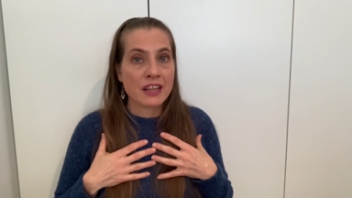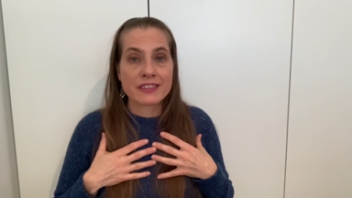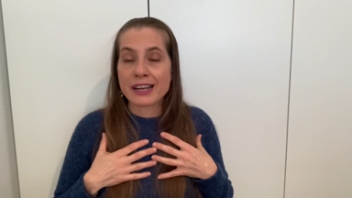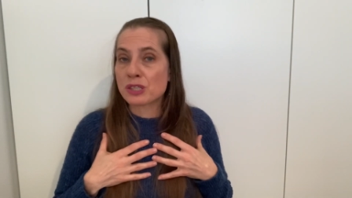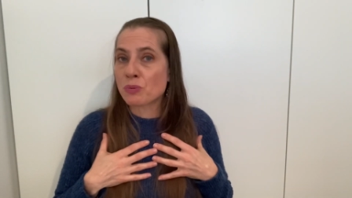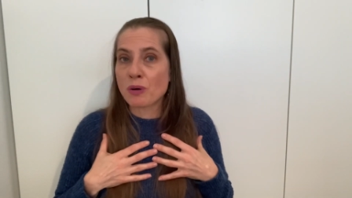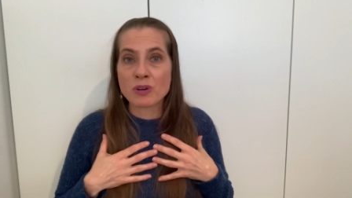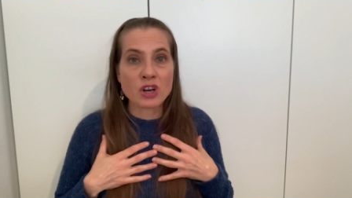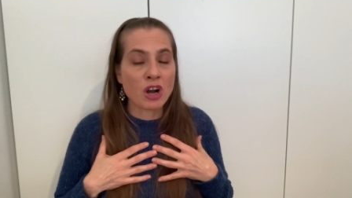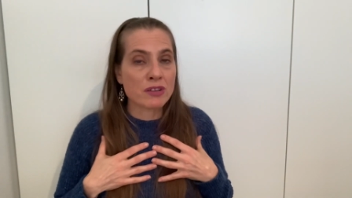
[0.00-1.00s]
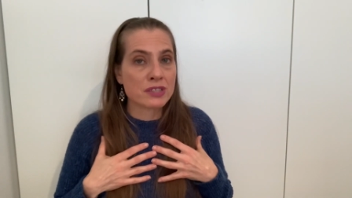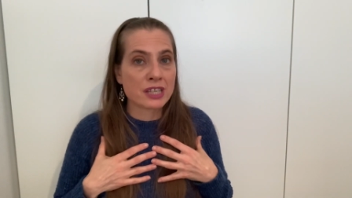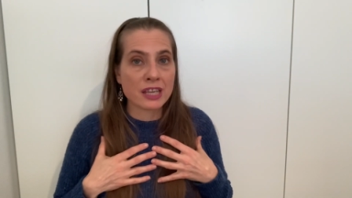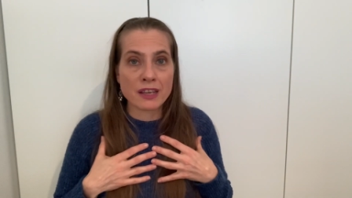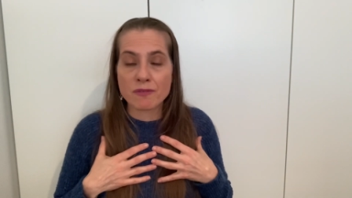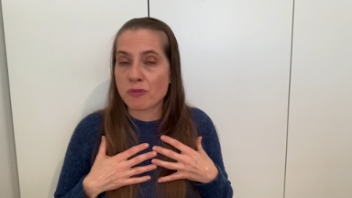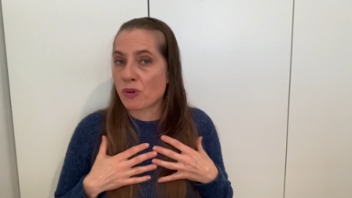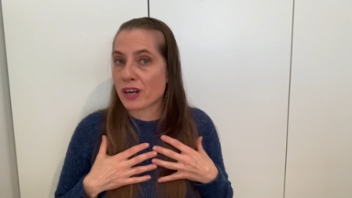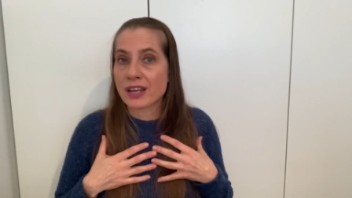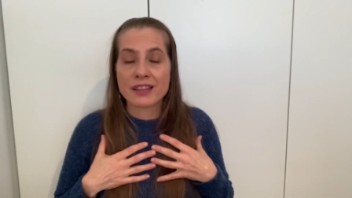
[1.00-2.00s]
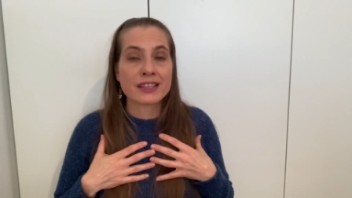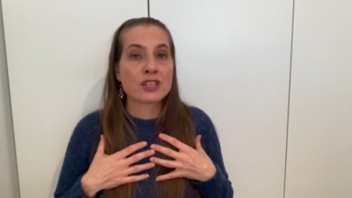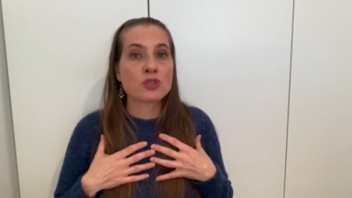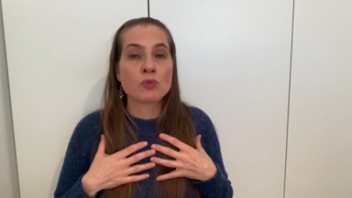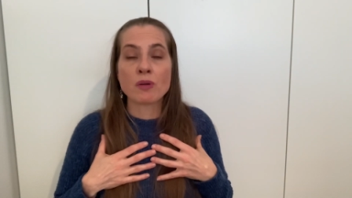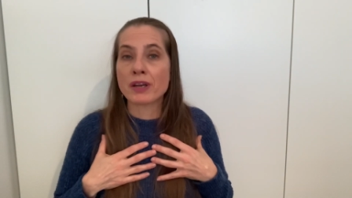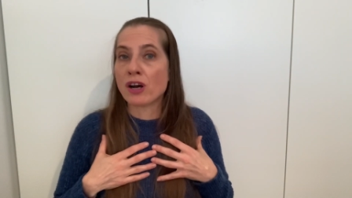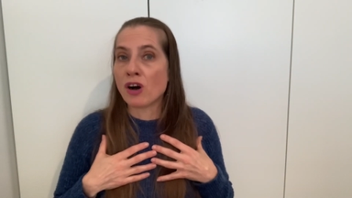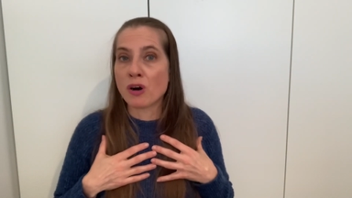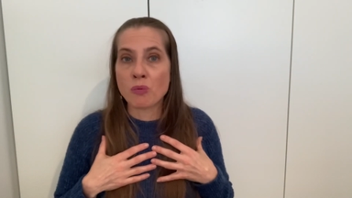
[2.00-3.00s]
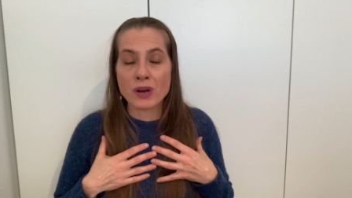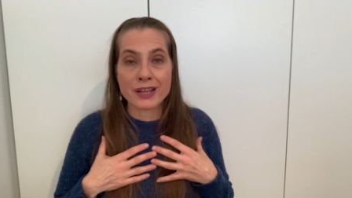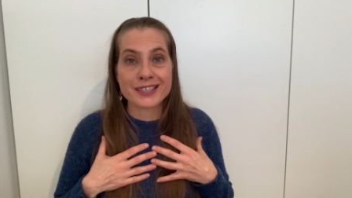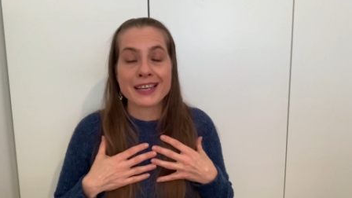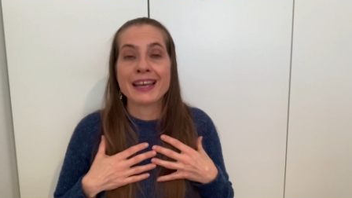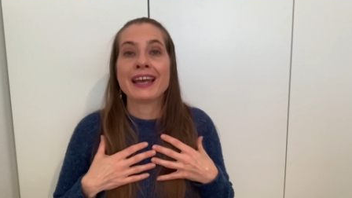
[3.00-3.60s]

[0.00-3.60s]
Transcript: That's what we're all seeking for. That's what we all want.